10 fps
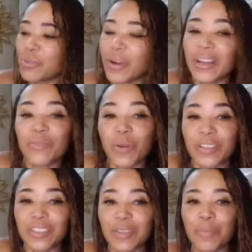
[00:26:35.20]
where I can
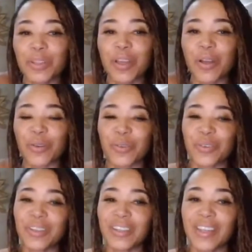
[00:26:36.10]
watch them below
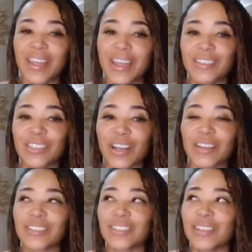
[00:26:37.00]
and
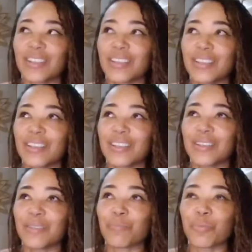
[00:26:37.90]
just
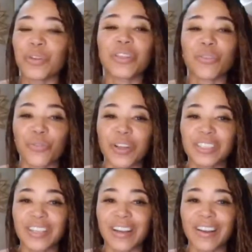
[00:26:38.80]
breathe the
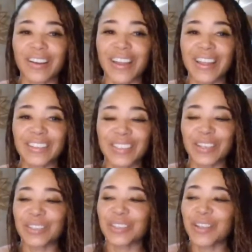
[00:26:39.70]
fresh air and
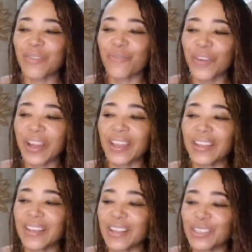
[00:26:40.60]
just
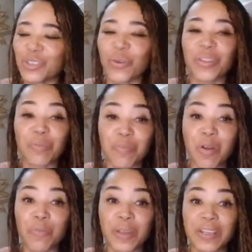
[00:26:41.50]
freaking enjoy the
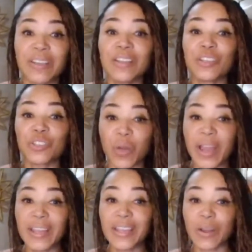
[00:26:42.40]
moment so
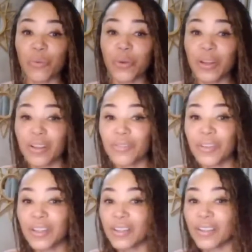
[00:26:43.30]
I can get rid of
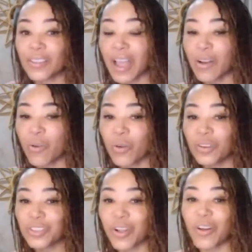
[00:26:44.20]
that
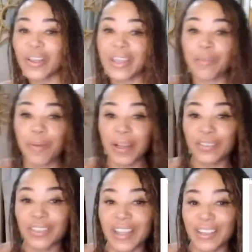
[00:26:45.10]
cortisol and get back
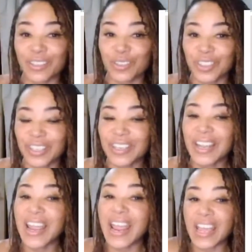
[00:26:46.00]
to the estrogen
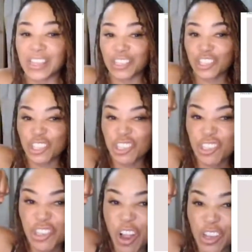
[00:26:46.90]
and the
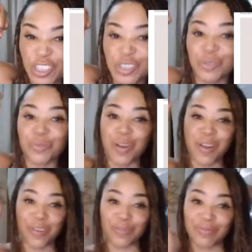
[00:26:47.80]

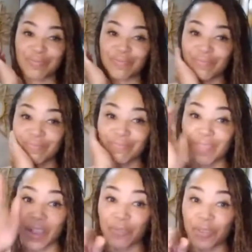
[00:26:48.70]
testosterone
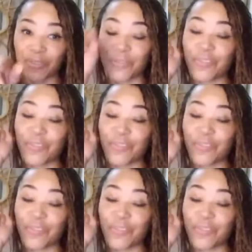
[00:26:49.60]
at